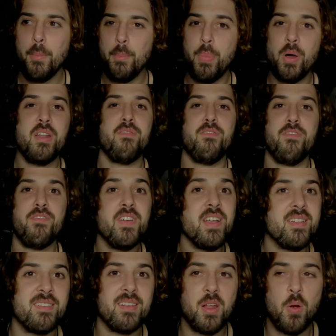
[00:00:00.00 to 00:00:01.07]
But it
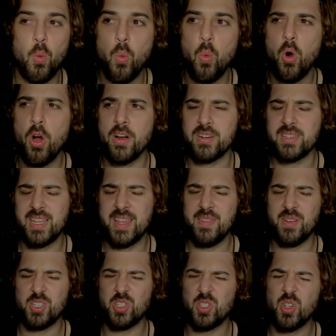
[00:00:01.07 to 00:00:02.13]
fits and it works, and
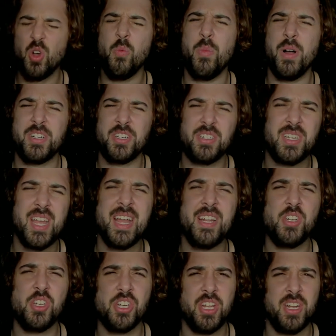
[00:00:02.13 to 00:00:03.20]
there's so much
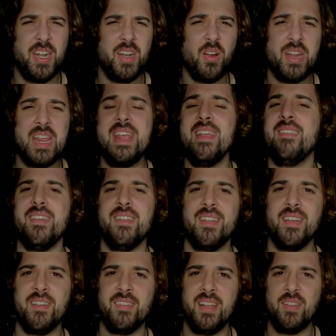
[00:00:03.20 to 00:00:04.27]
tension and
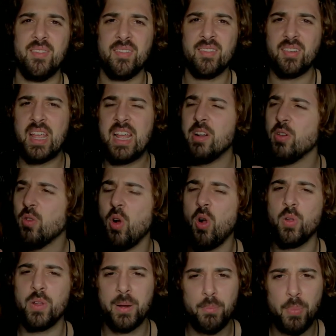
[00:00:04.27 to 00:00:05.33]
uneasiness and
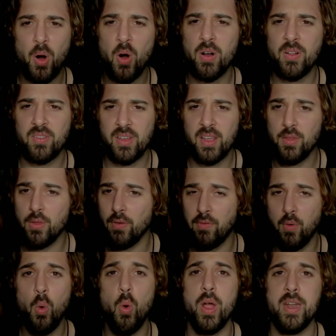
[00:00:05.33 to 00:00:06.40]
skin-crawling parts in The
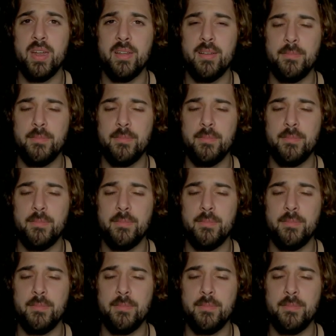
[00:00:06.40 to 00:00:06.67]
Void.